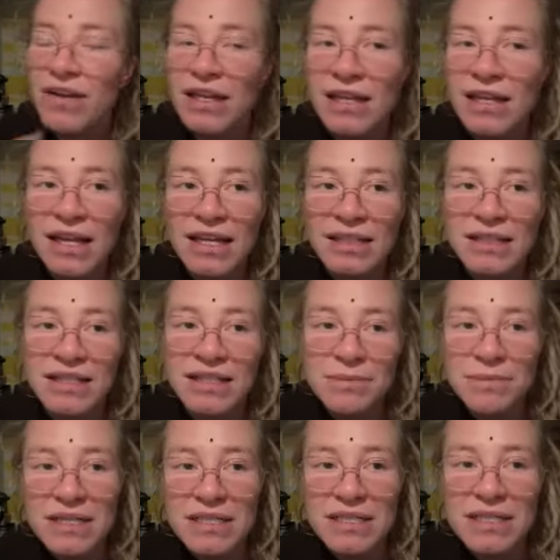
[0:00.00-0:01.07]
I like this
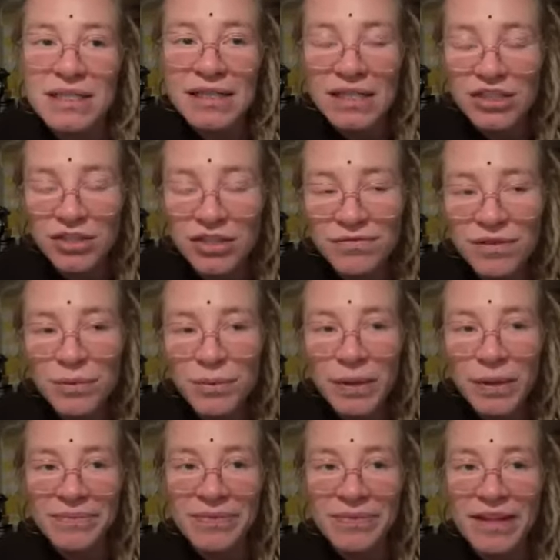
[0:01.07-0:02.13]
person in a different
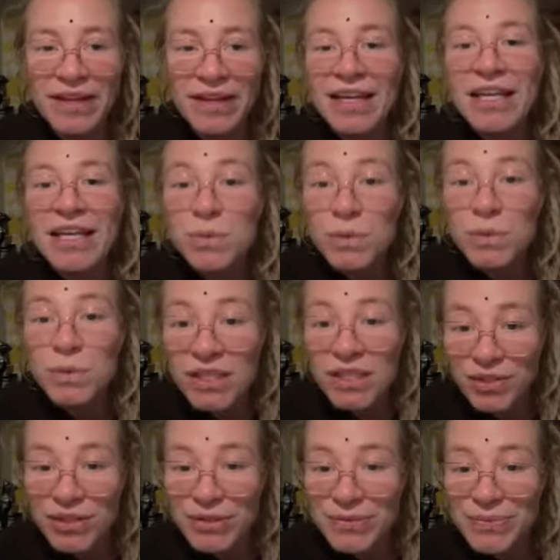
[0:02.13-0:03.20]
way. It was
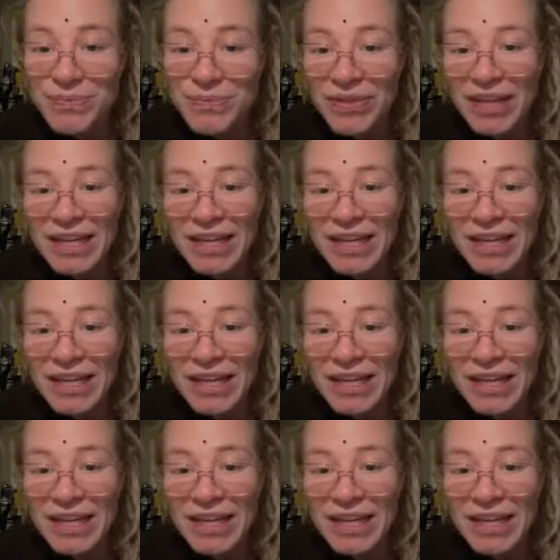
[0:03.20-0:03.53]
a girl.